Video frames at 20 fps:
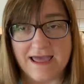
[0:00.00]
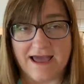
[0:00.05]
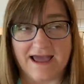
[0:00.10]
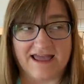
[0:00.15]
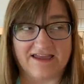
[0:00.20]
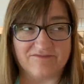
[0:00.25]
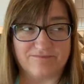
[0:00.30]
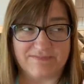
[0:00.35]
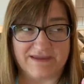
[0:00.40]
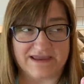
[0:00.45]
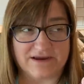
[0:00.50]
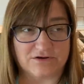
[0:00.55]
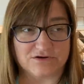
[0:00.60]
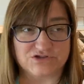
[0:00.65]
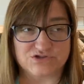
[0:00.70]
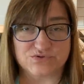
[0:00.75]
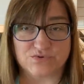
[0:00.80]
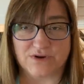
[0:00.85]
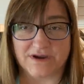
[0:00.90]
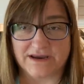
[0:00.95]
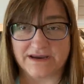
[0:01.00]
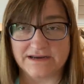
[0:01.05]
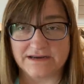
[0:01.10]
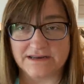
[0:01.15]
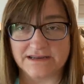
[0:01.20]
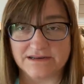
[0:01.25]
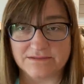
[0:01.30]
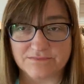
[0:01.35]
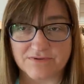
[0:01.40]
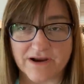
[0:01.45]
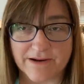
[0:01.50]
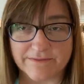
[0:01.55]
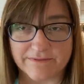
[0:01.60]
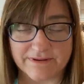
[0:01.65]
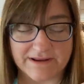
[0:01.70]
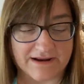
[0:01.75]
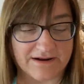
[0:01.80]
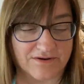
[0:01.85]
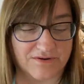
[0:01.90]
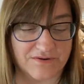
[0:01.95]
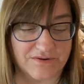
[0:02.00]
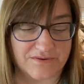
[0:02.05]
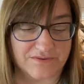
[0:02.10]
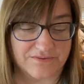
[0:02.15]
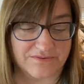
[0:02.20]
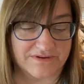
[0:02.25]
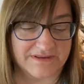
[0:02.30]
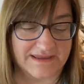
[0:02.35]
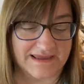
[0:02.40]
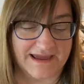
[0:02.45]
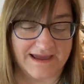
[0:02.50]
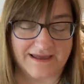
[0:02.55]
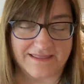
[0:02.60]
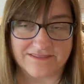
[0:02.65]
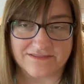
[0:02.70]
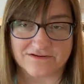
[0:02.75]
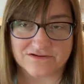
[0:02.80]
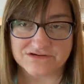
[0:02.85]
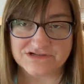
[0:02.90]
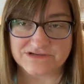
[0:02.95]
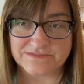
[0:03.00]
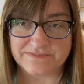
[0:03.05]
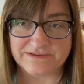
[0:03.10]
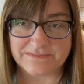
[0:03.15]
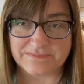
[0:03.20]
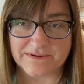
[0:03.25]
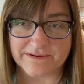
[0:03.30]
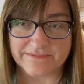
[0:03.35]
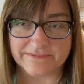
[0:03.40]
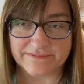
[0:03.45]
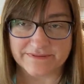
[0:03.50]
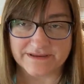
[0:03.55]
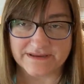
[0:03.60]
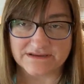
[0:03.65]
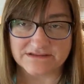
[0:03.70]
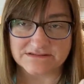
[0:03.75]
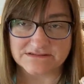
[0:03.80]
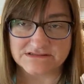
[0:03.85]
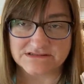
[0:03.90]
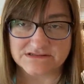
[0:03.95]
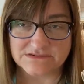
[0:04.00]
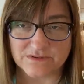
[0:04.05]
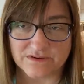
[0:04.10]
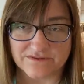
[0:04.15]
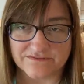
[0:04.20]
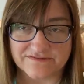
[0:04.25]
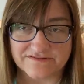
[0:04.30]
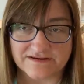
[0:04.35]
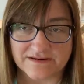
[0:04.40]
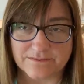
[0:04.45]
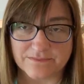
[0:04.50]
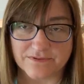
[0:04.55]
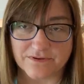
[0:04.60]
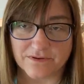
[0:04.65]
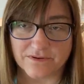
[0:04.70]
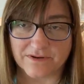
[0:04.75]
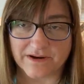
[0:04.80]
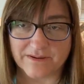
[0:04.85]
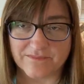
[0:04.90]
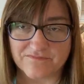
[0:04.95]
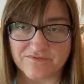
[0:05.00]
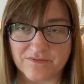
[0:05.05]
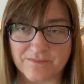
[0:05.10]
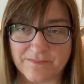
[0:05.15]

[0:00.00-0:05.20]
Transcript: I have baker's twine in probably, I don't know. Yeah, there should be probably a twelve step program for